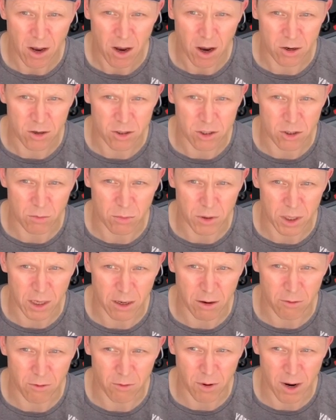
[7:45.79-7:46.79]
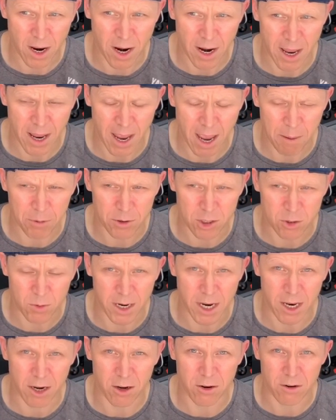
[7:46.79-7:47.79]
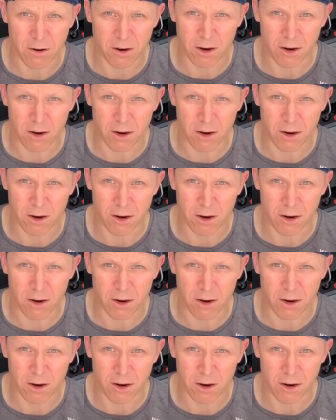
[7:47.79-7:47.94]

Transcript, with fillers: on something where it happens where you're,